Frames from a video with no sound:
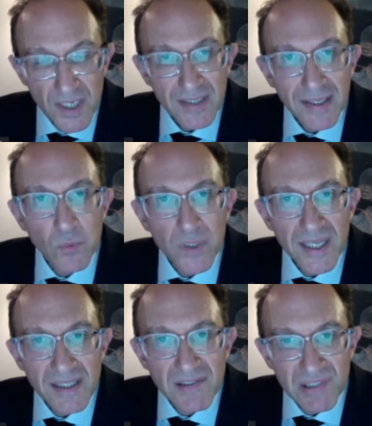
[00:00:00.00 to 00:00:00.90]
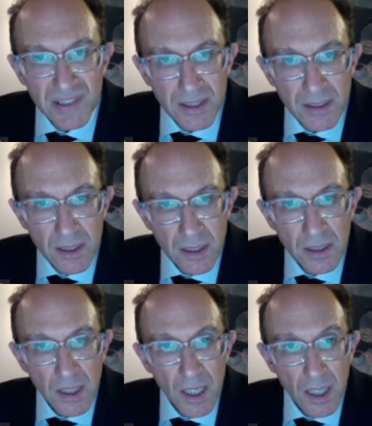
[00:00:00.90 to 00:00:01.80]
that we had seen
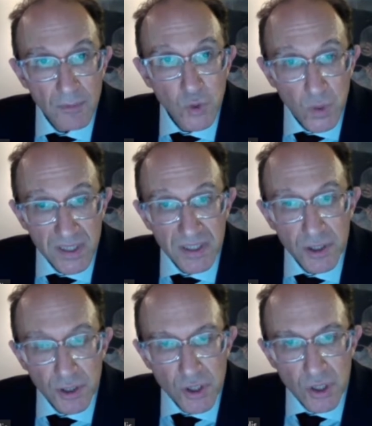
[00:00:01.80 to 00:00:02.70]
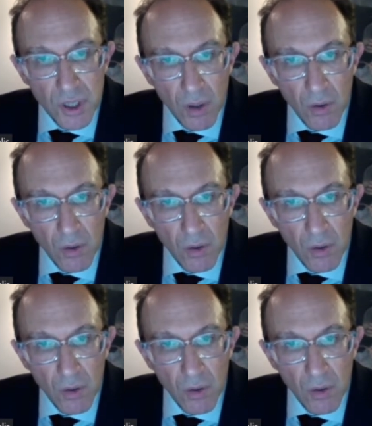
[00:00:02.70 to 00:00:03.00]
20 years ago.